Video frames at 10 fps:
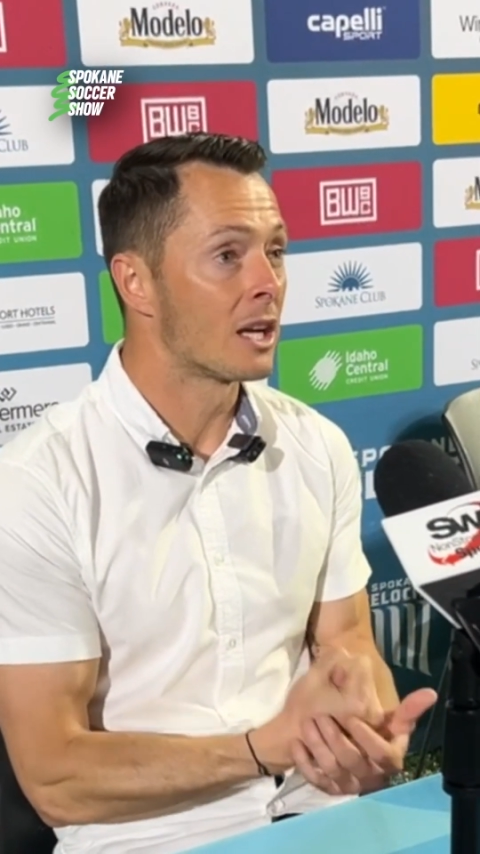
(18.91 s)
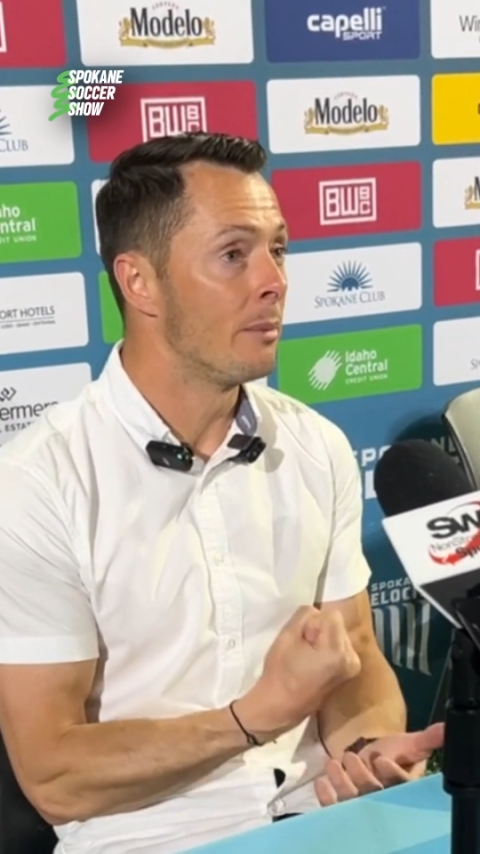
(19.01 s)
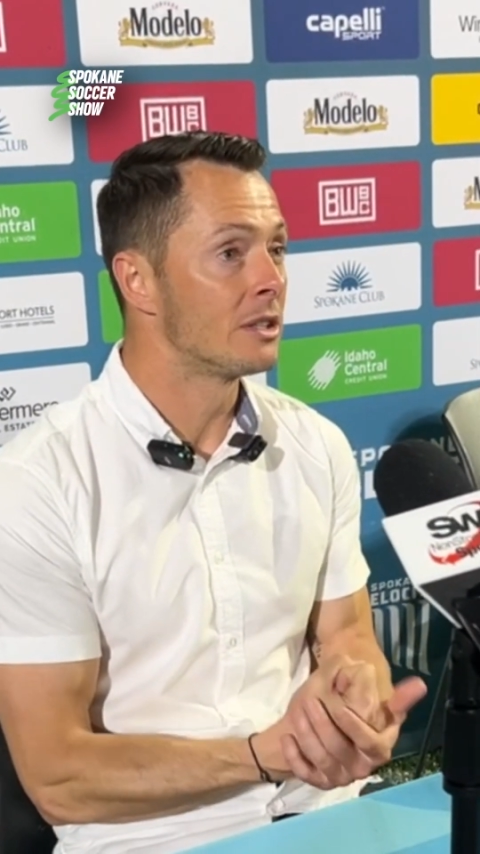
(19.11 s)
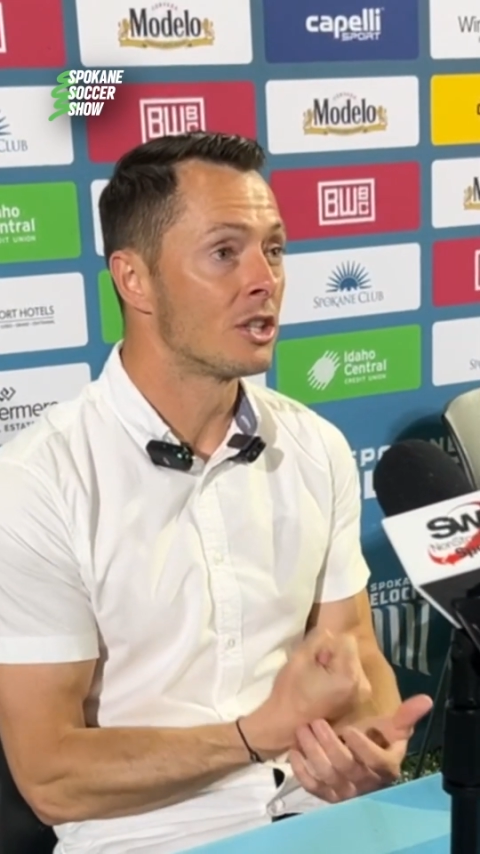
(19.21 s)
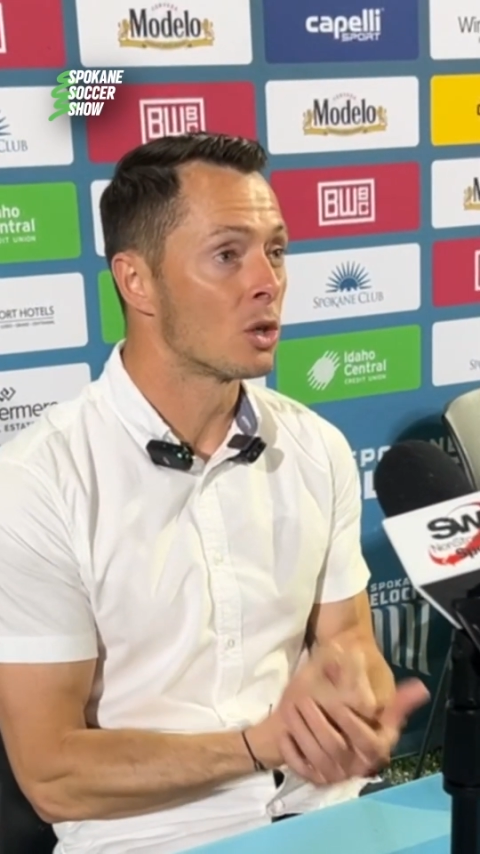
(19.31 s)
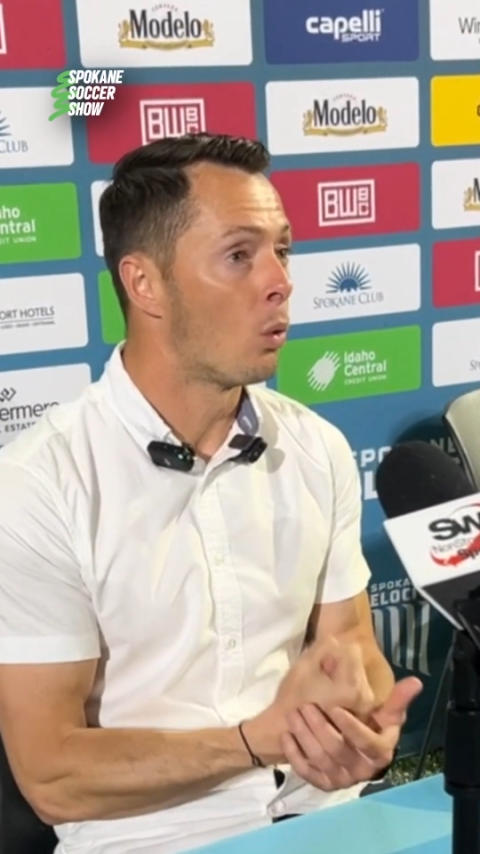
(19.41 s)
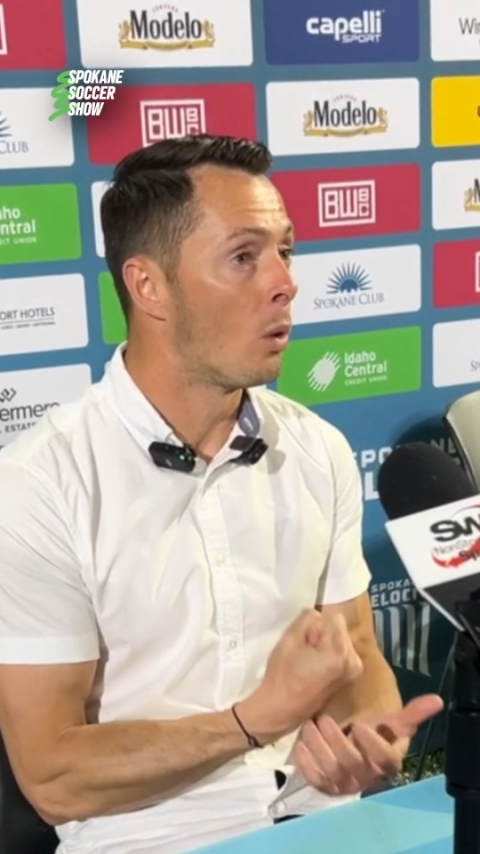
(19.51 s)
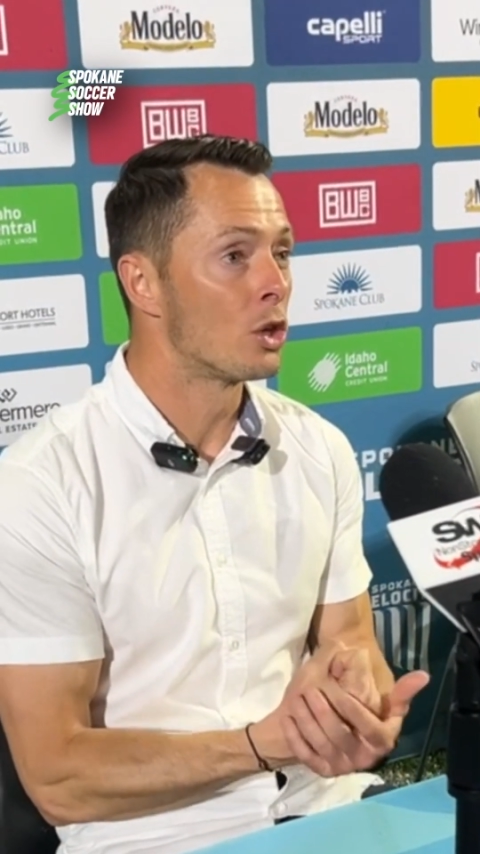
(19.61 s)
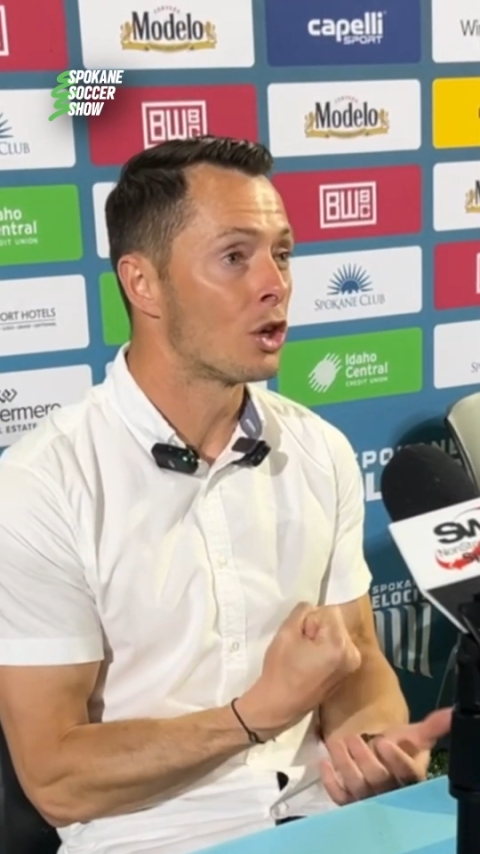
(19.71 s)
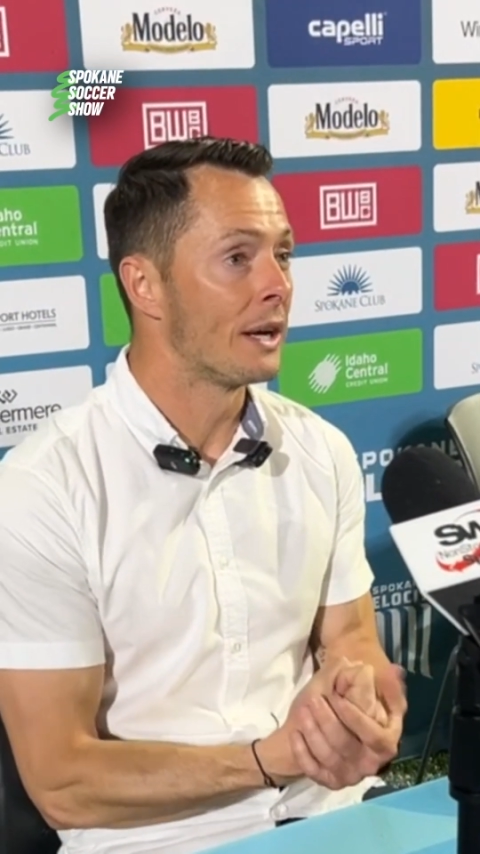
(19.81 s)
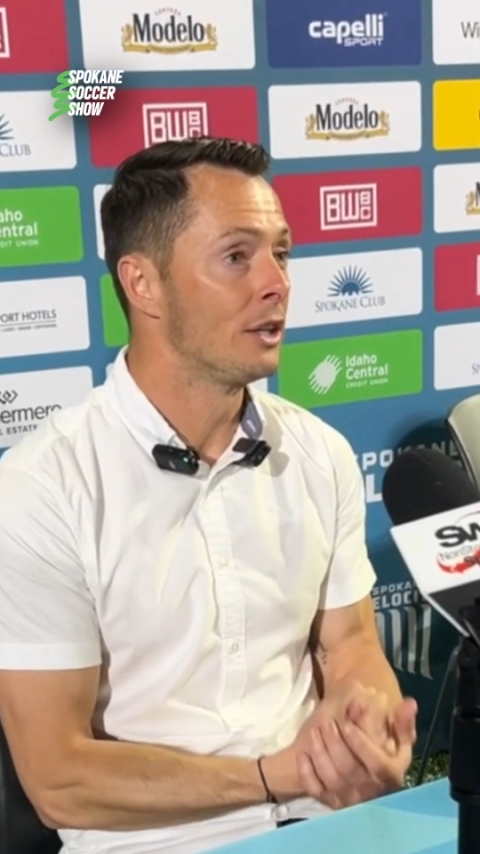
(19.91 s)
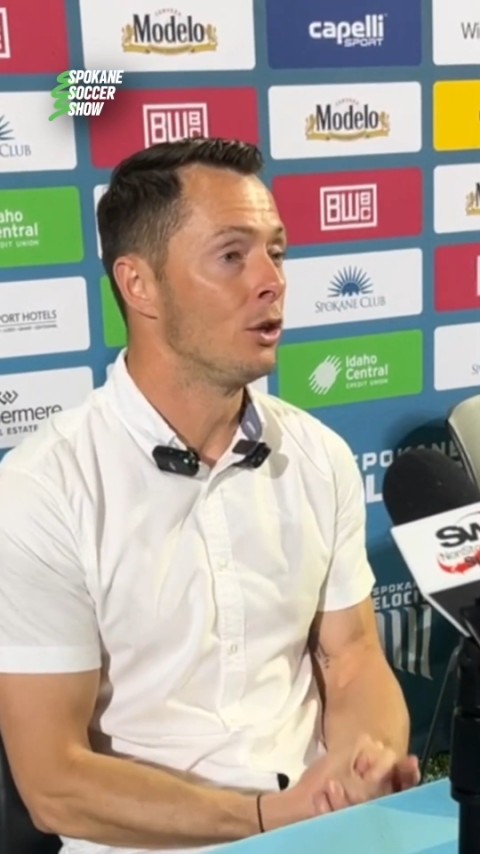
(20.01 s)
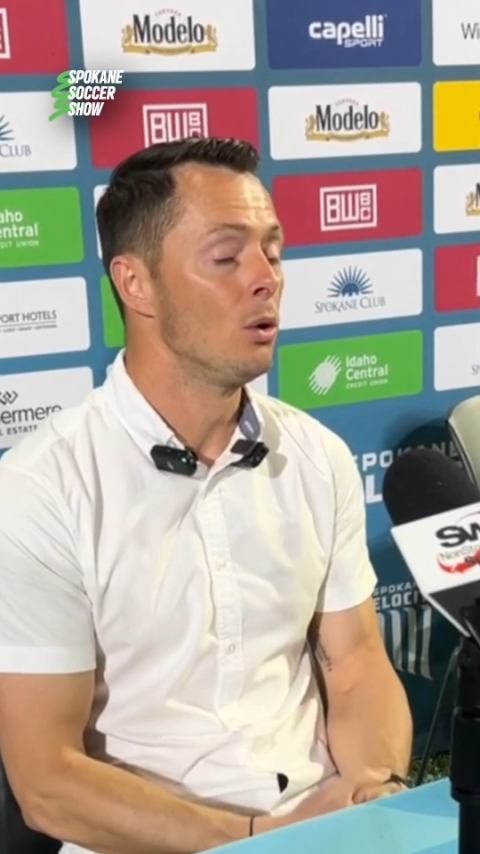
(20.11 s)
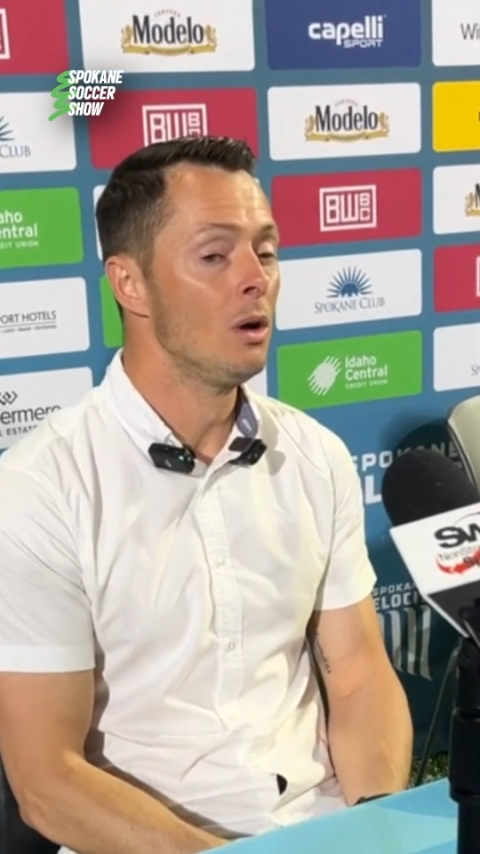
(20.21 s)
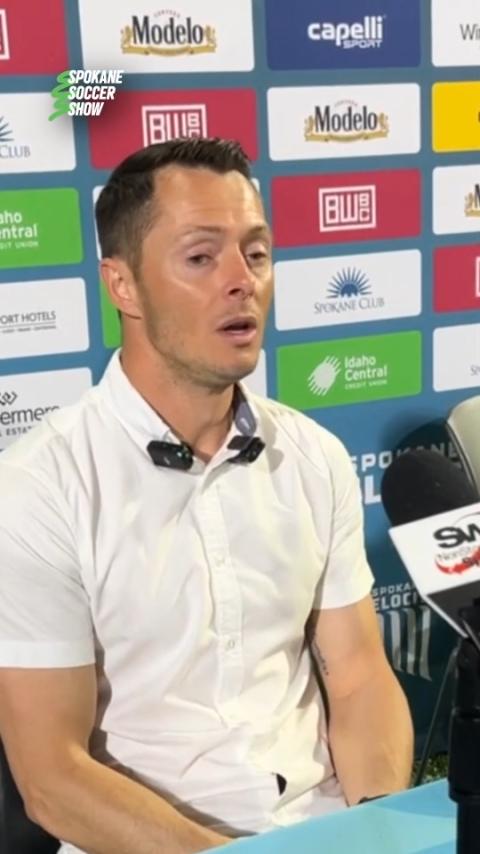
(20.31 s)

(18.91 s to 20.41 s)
committed to what we're trying to do.